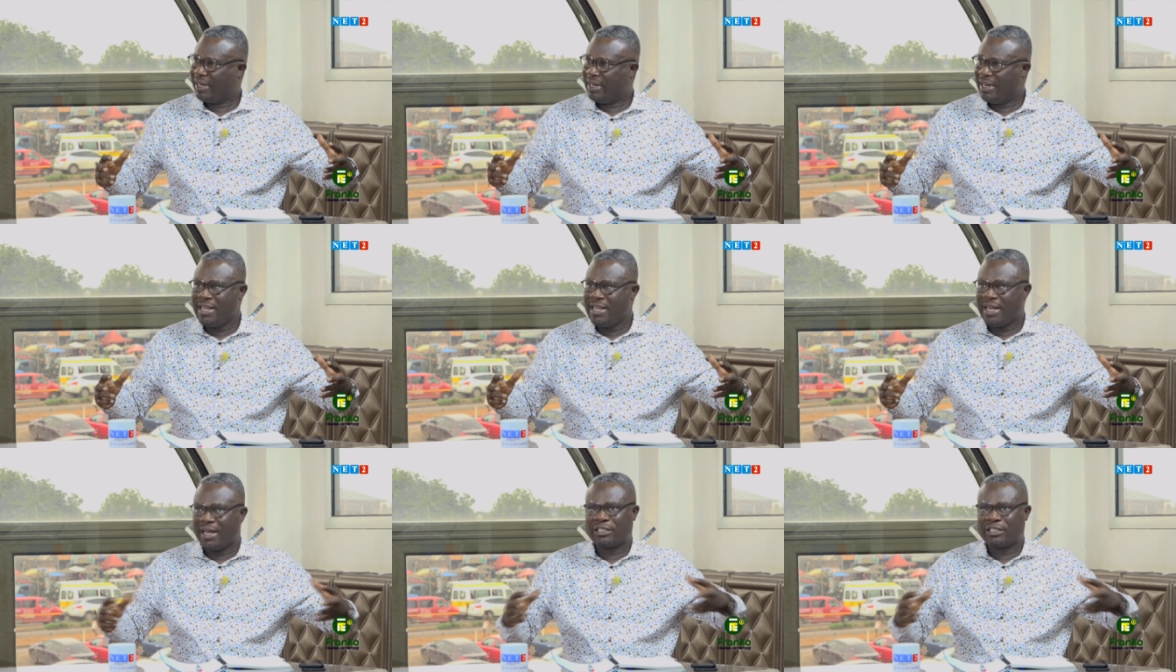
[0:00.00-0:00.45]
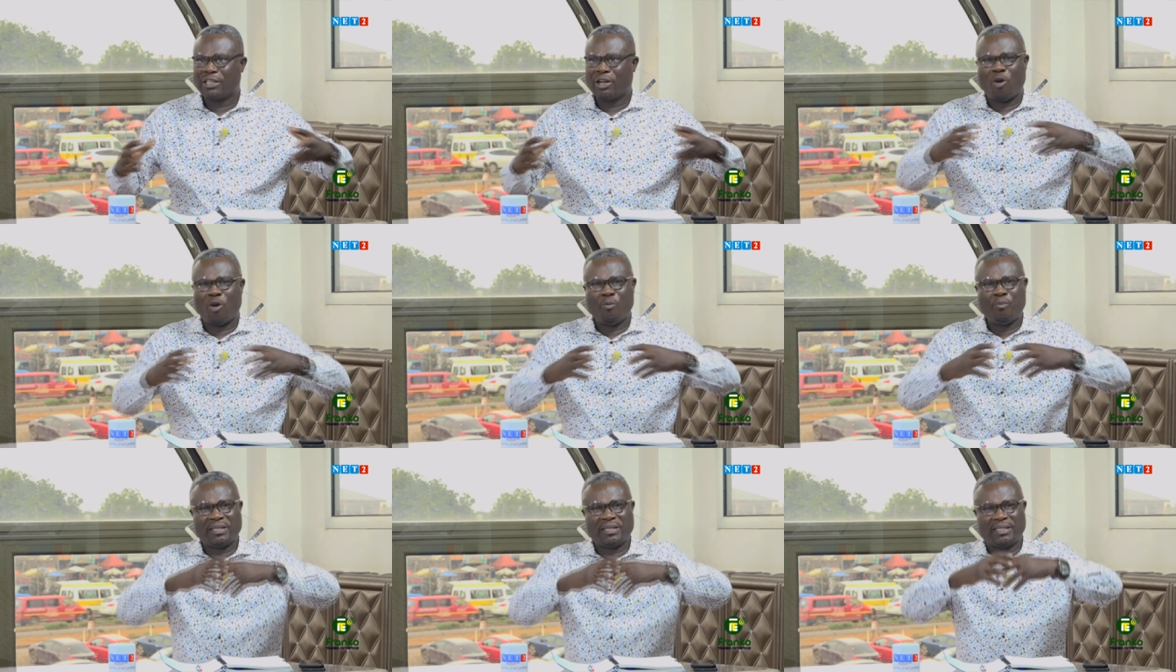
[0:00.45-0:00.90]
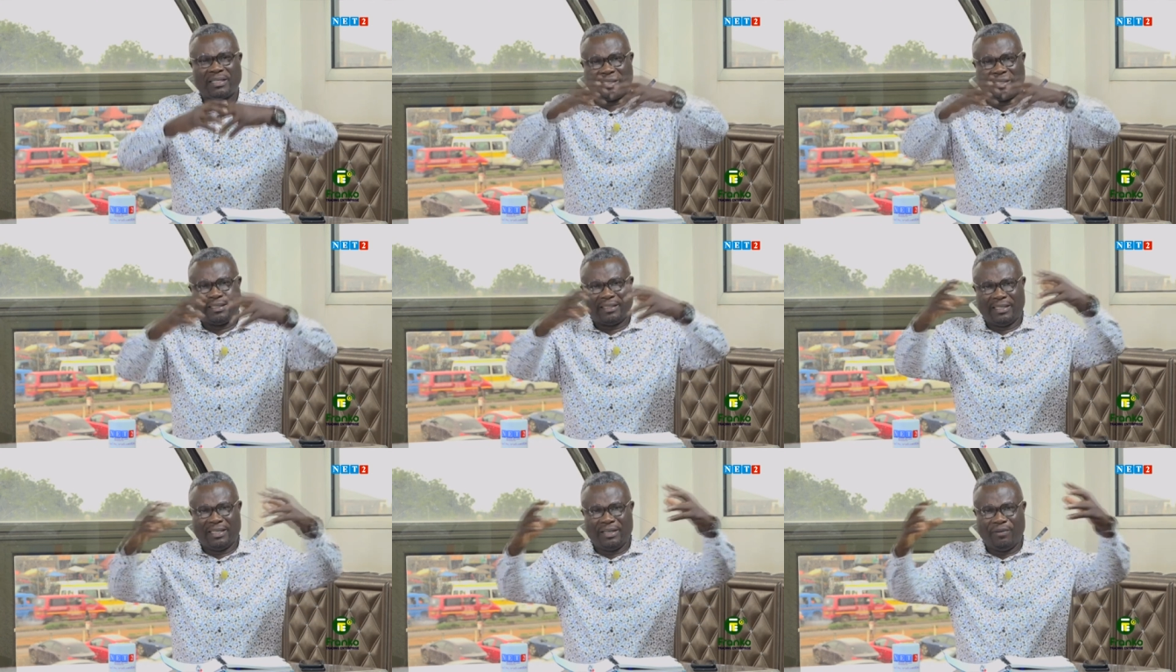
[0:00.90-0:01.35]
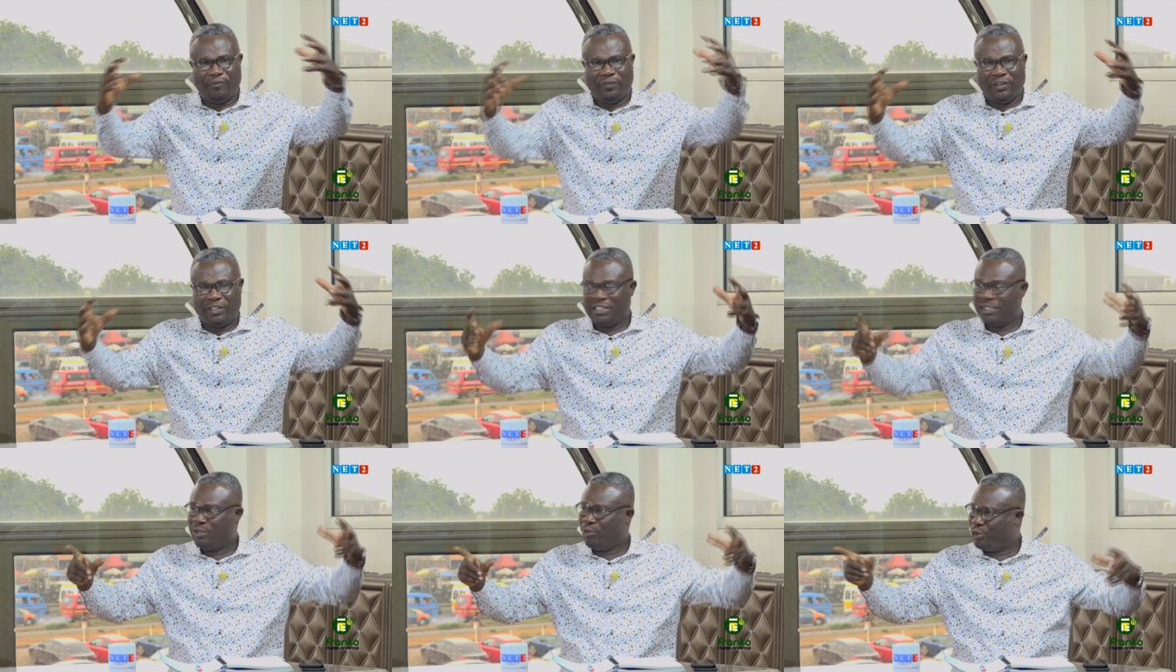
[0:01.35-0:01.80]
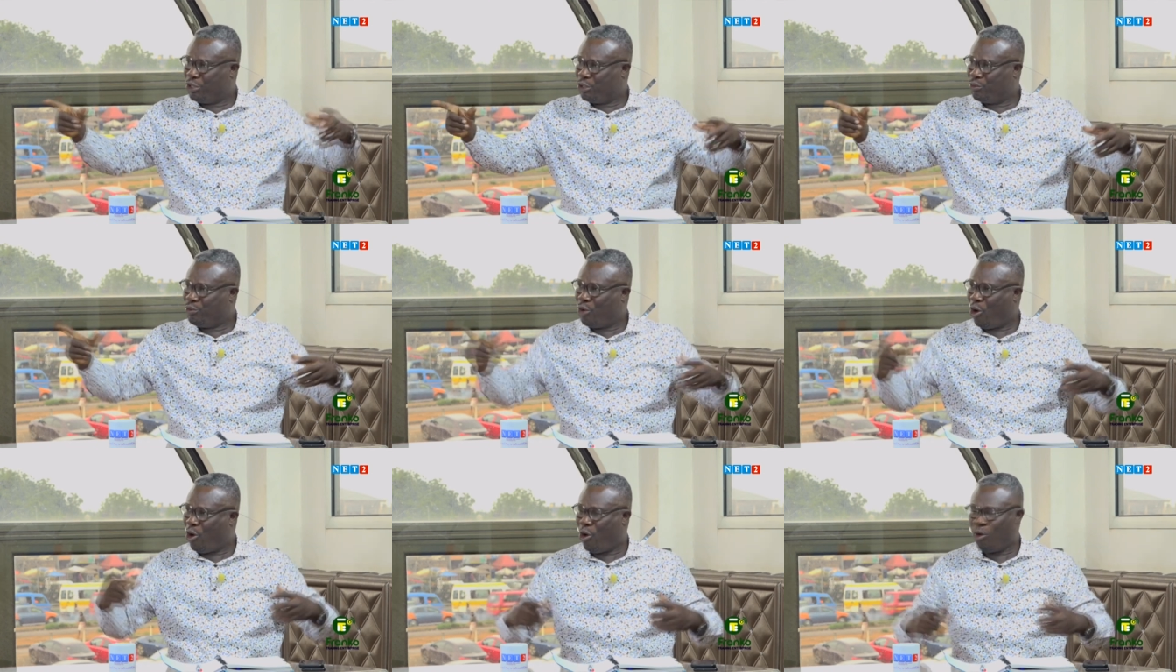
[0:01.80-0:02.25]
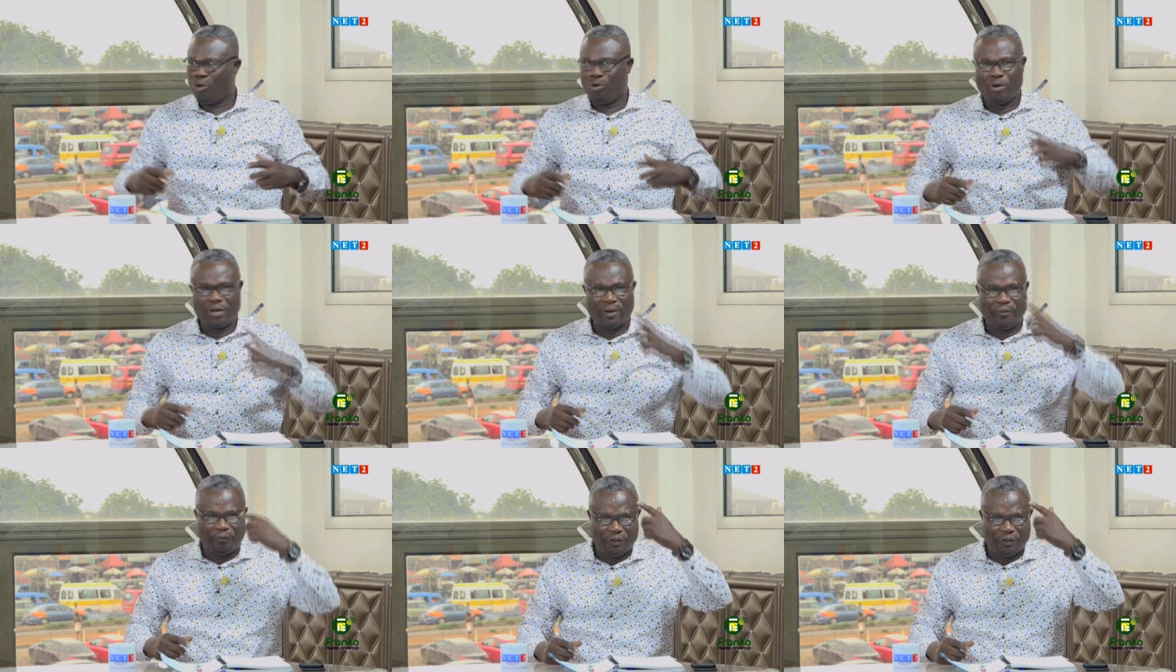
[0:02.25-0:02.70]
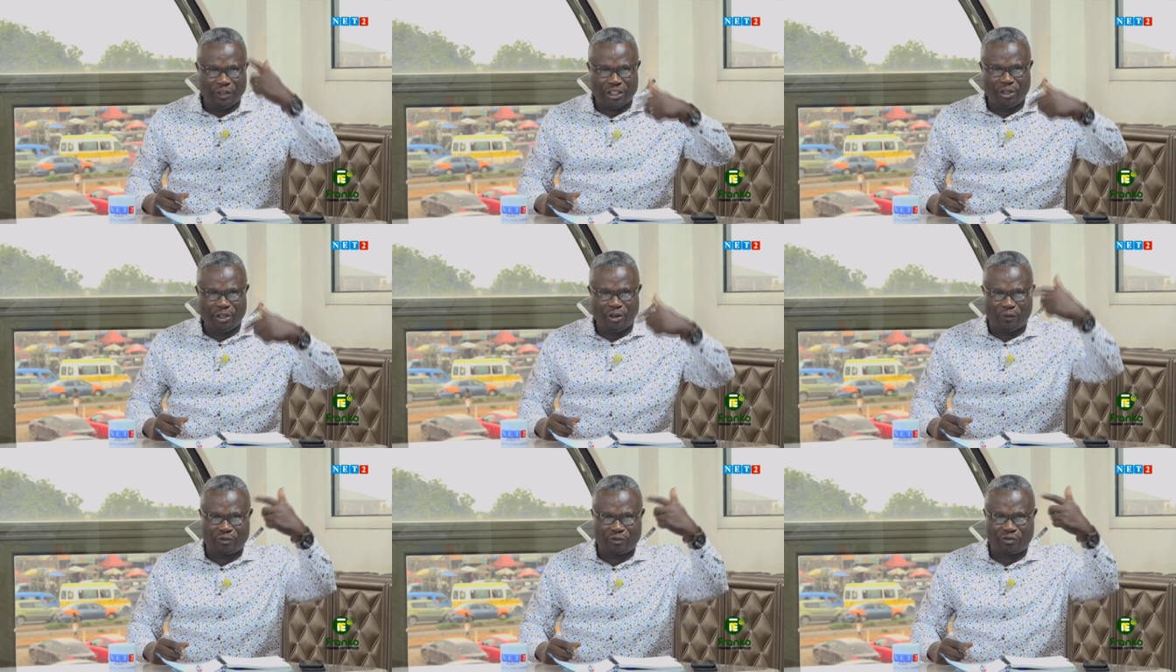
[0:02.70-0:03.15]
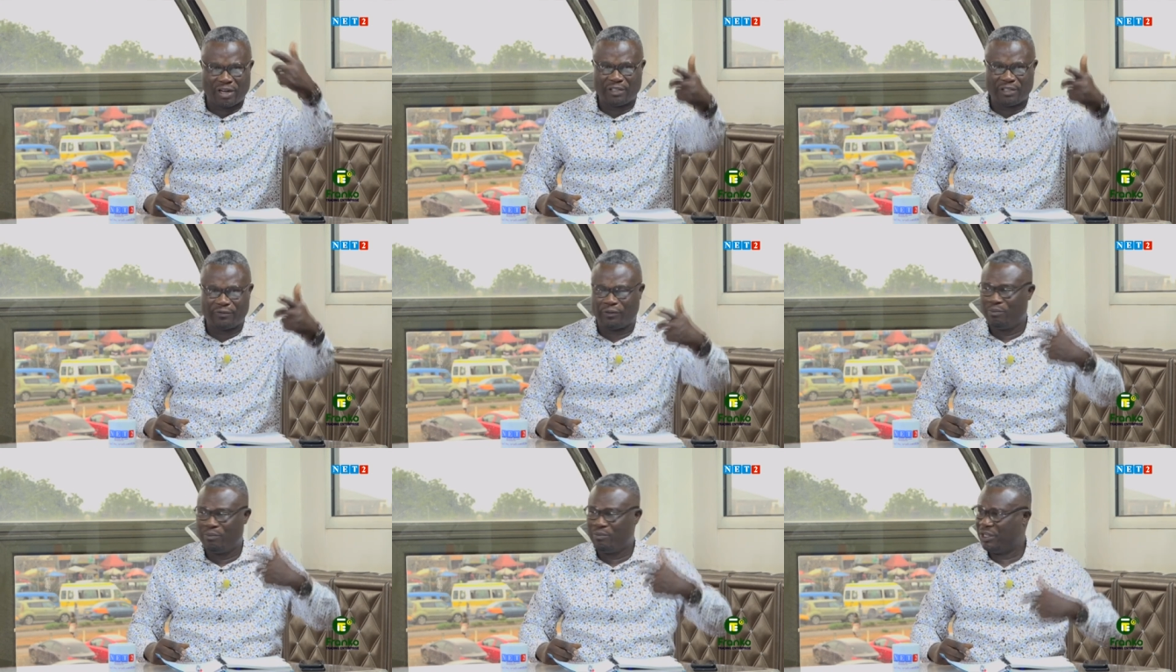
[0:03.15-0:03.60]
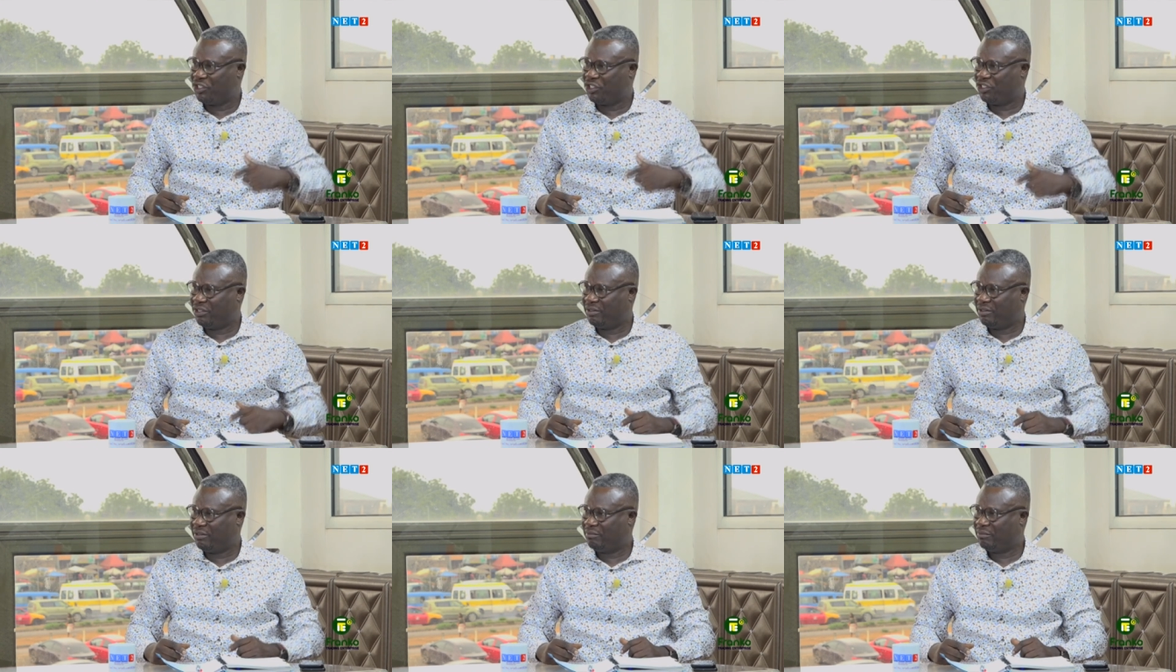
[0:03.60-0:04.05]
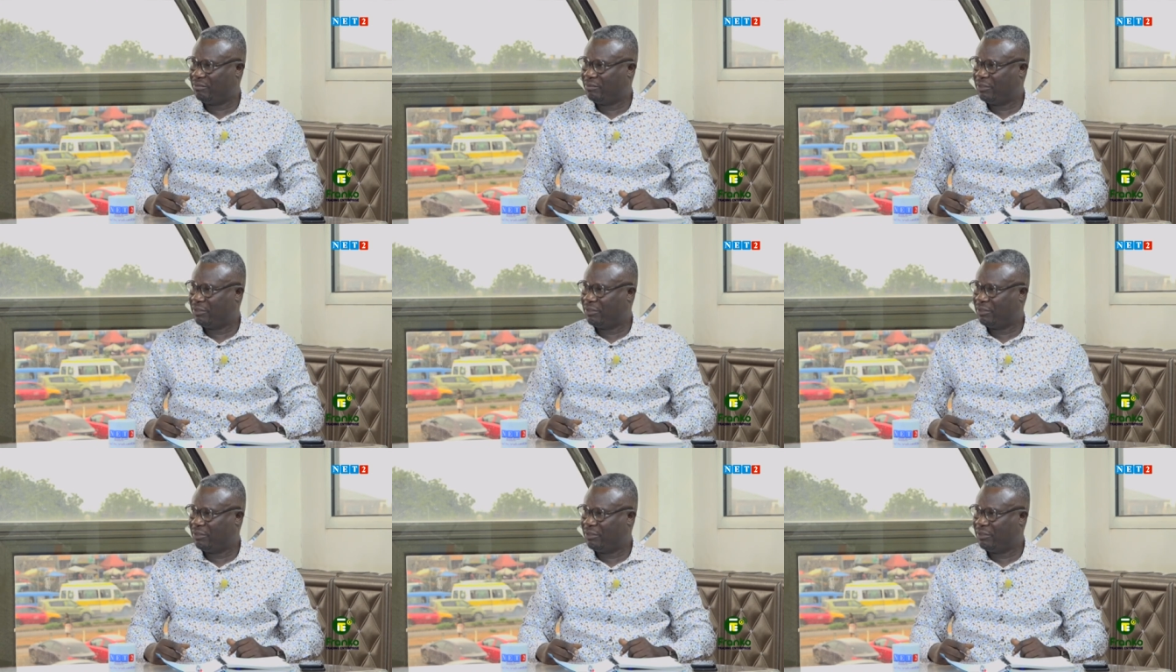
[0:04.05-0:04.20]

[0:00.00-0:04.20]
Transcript: Ninyansa Obeseti in a vision, which we all know, the vision of transformation